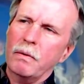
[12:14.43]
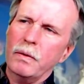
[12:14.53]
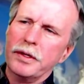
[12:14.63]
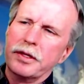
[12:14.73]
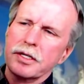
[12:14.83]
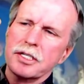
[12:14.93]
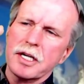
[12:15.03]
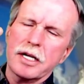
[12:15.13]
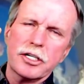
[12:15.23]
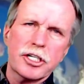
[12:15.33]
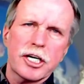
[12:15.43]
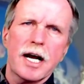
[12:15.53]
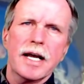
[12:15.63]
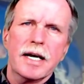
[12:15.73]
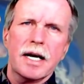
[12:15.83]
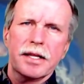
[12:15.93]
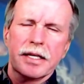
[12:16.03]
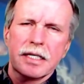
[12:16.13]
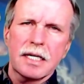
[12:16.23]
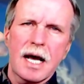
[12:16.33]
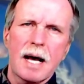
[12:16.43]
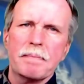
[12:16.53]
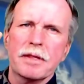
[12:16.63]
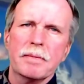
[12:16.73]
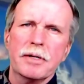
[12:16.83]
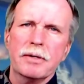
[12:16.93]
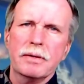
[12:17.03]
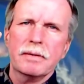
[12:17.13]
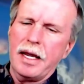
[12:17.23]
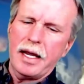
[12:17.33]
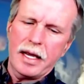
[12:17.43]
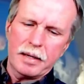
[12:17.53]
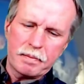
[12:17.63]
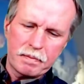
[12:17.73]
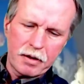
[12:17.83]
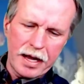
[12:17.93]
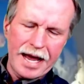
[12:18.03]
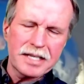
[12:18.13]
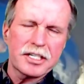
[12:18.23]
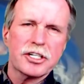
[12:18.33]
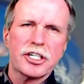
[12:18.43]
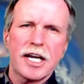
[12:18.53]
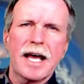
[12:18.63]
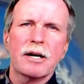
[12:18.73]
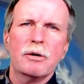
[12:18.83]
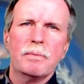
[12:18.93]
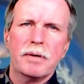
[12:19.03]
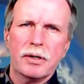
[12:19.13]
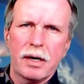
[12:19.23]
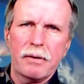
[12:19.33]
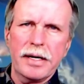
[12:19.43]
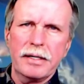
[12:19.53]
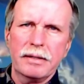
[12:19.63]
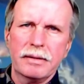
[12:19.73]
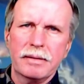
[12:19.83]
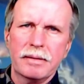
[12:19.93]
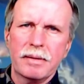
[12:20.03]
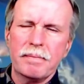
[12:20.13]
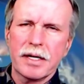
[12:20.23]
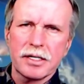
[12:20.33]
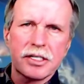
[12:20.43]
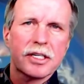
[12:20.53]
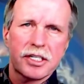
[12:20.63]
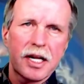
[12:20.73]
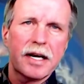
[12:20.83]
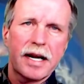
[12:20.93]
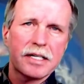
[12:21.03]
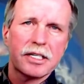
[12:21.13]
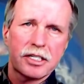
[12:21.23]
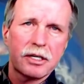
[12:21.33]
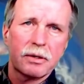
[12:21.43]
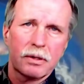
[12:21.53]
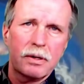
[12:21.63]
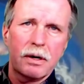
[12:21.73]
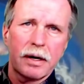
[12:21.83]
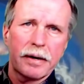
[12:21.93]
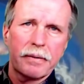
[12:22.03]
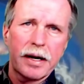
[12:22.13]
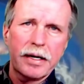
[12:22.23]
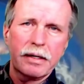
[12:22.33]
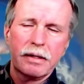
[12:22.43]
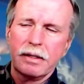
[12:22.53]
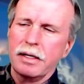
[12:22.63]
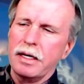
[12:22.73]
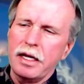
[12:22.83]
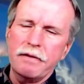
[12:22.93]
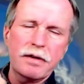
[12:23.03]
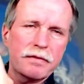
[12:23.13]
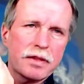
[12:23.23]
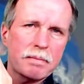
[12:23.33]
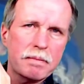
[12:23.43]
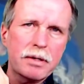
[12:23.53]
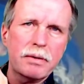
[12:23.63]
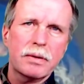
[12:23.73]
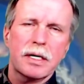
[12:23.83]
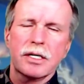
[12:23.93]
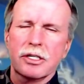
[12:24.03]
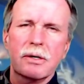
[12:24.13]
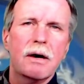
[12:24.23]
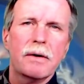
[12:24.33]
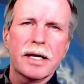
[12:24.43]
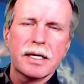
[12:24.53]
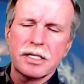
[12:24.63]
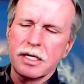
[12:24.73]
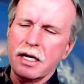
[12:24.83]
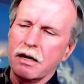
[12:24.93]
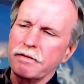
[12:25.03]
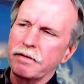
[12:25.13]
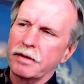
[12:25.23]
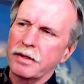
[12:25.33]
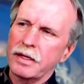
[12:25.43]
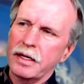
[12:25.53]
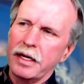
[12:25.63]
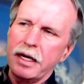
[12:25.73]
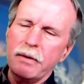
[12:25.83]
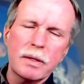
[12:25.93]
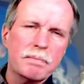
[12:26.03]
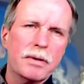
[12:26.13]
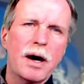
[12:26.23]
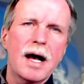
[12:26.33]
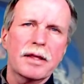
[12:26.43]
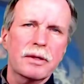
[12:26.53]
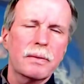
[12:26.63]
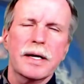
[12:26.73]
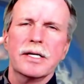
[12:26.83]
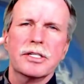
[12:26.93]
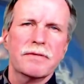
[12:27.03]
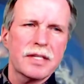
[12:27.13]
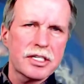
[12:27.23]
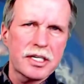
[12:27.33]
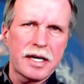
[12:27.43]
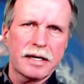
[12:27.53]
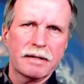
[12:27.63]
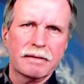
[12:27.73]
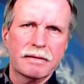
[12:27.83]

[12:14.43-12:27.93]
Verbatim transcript: Wouldn't the sun shine on the top of the moon and cast a shadow below it? Because the sun has its own glory, right? Even if the moon is glowing itself, it would block the rays of the sun